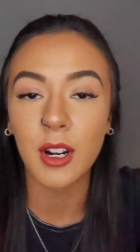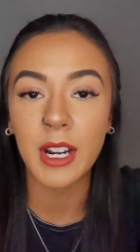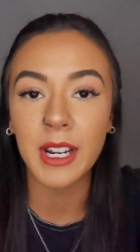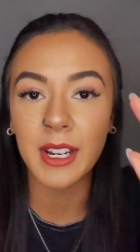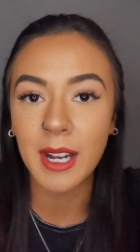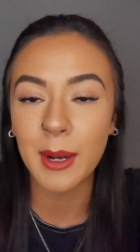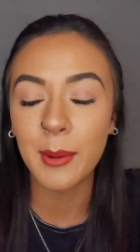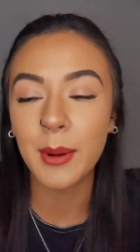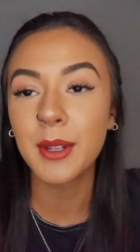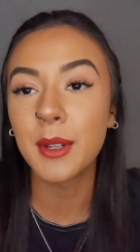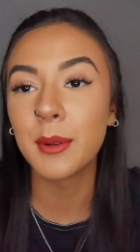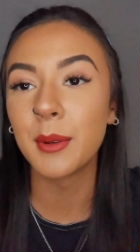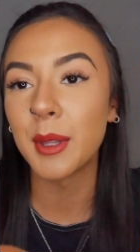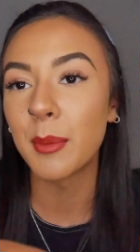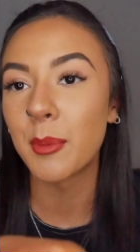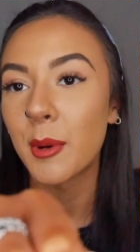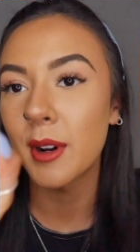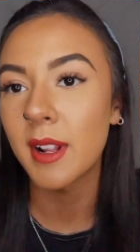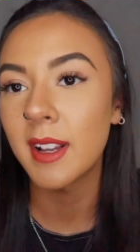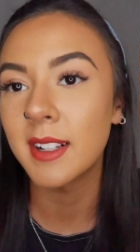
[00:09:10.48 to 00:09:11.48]
Right, now I know what
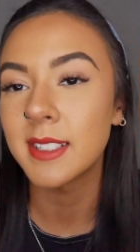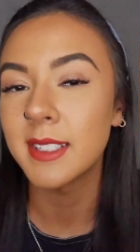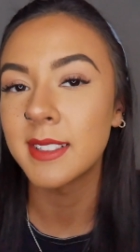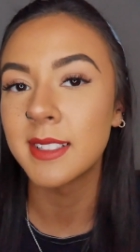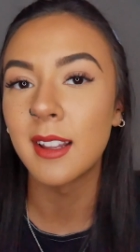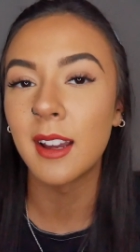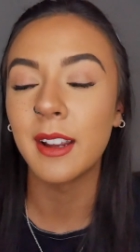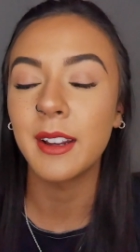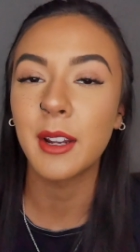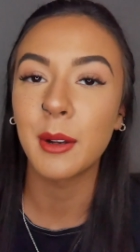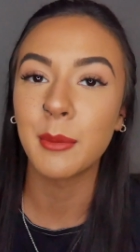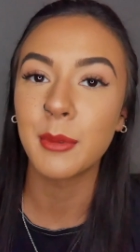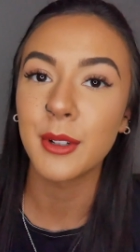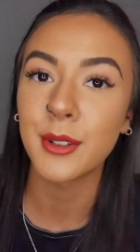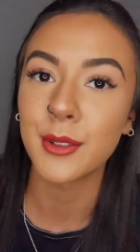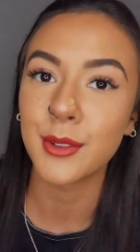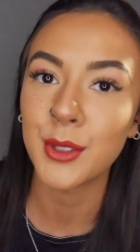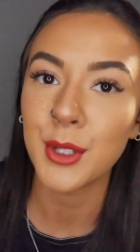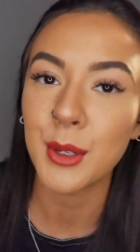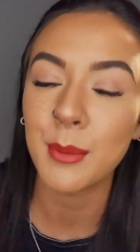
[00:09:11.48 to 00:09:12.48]
the product is like, I'm going
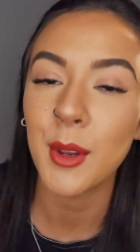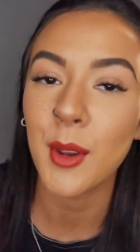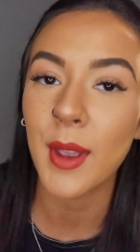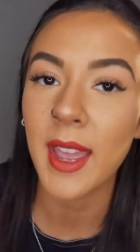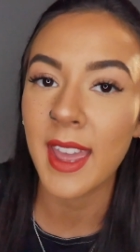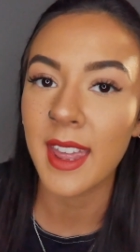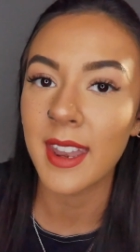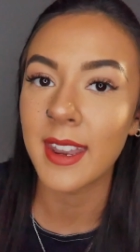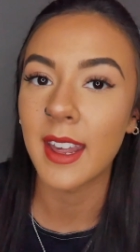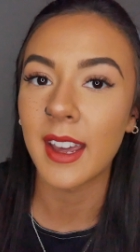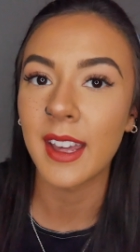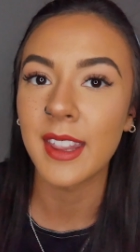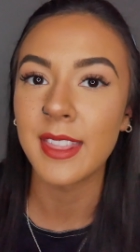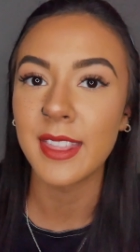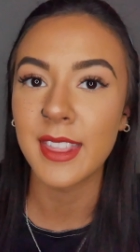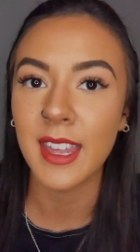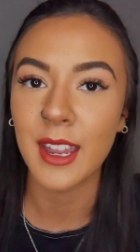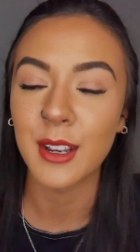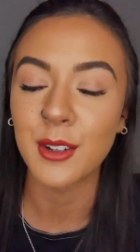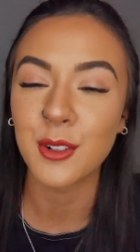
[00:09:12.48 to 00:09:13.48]
to zoom you in
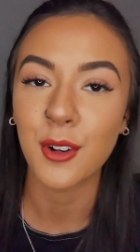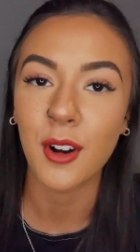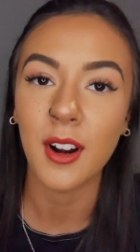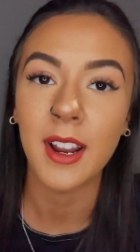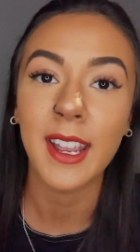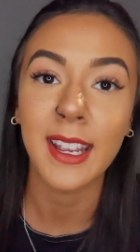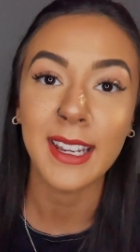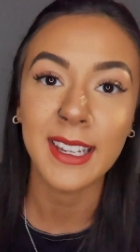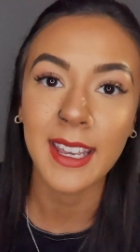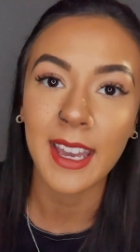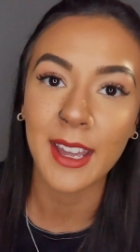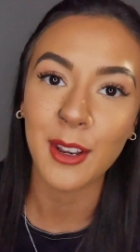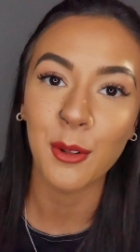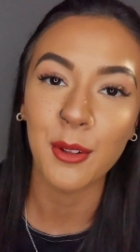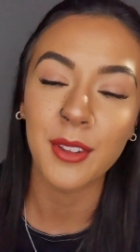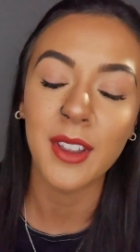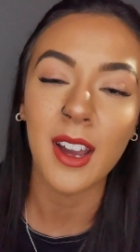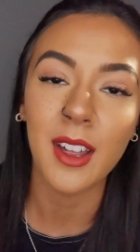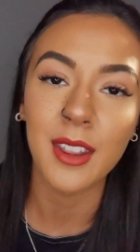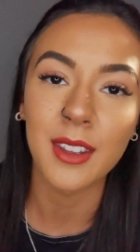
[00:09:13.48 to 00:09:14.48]
and then try again
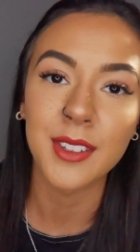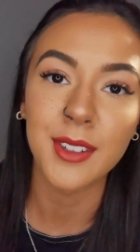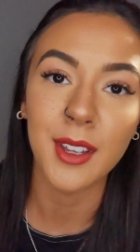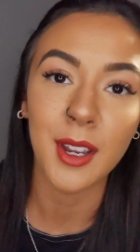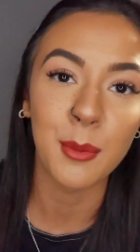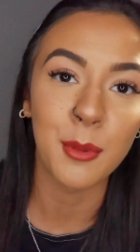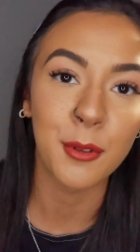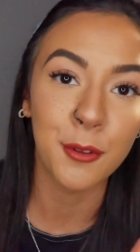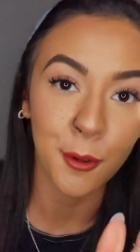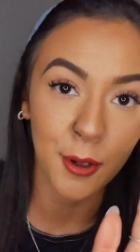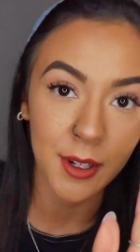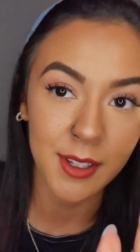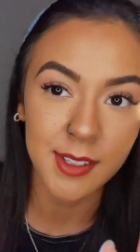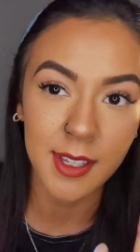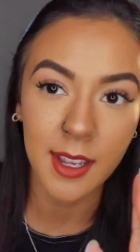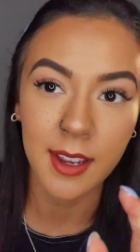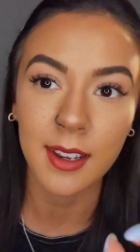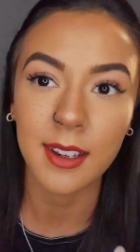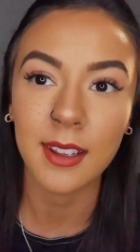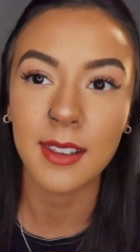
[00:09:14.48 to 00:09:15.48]
on that other side before I
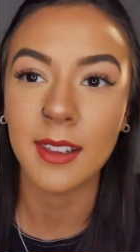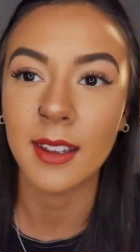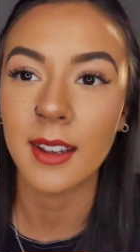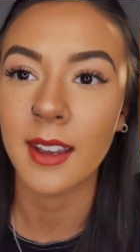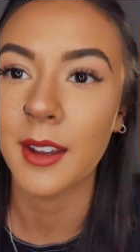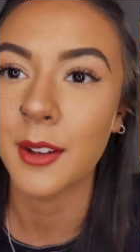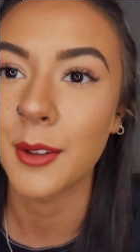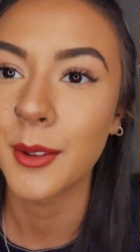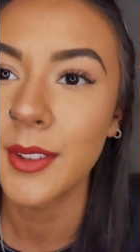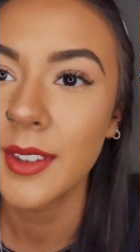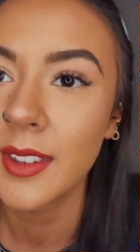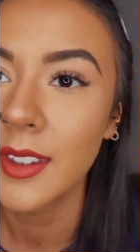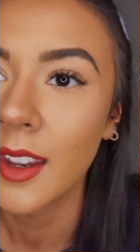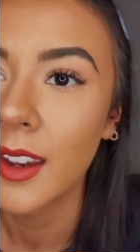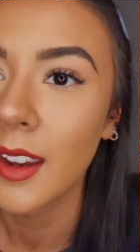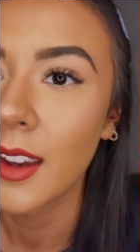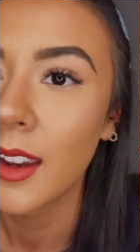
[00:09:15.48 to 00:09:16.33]
say anything else.